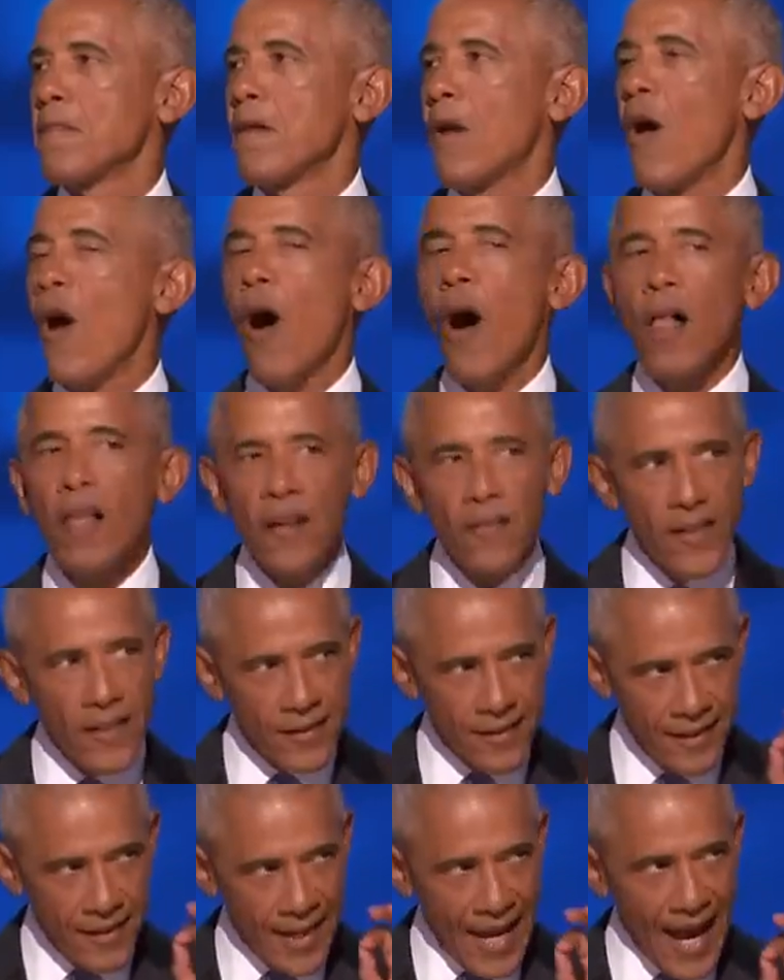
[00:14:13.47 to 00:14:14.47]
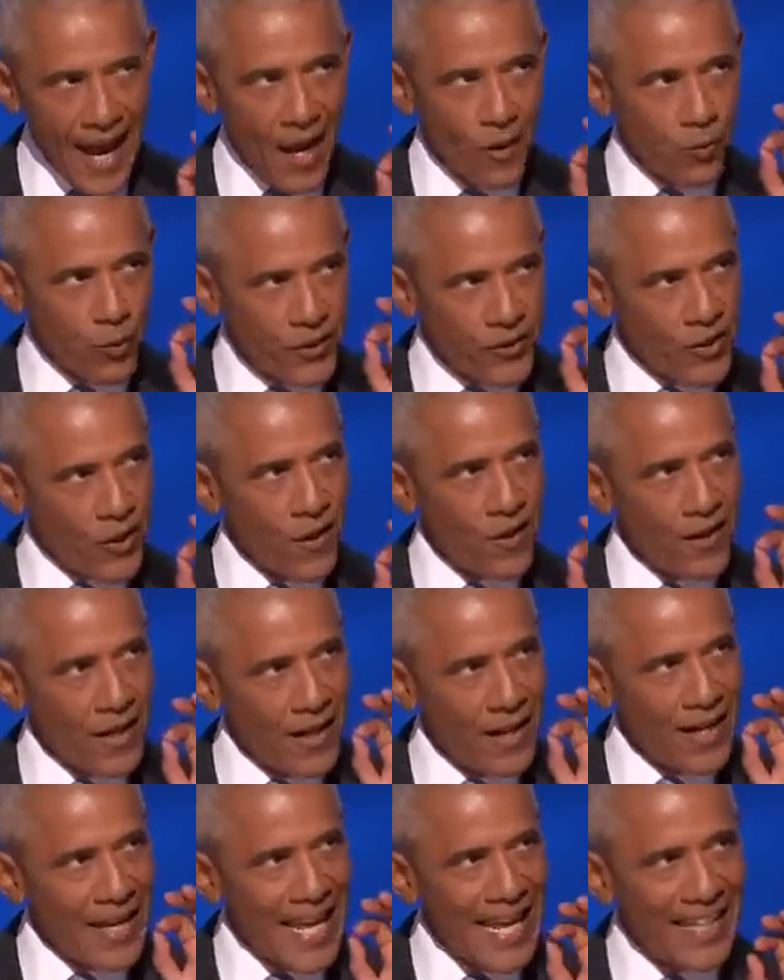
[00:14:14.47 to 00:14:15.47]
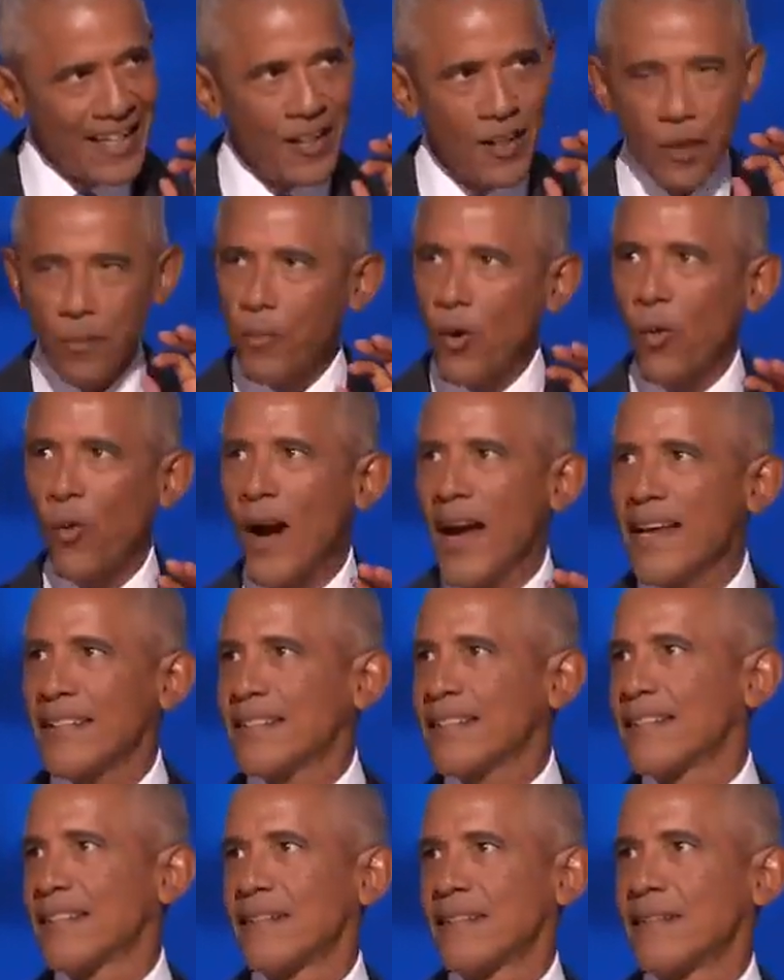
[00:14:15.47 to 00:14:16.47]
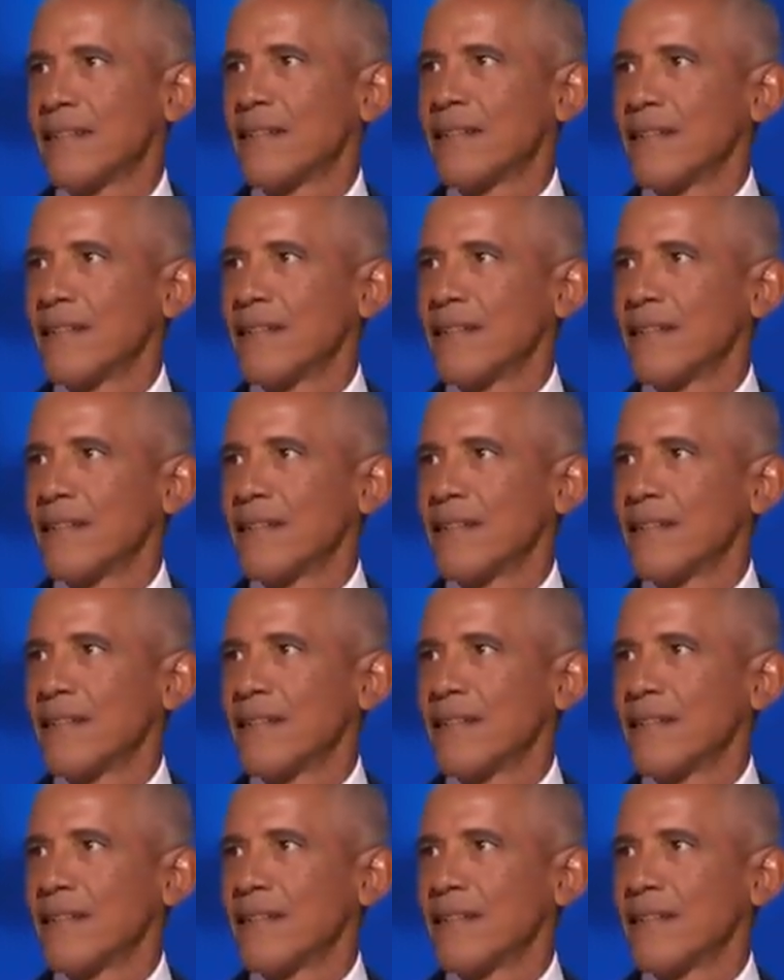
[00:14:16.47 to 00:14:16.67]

All of us endowed with certain inalienable rights,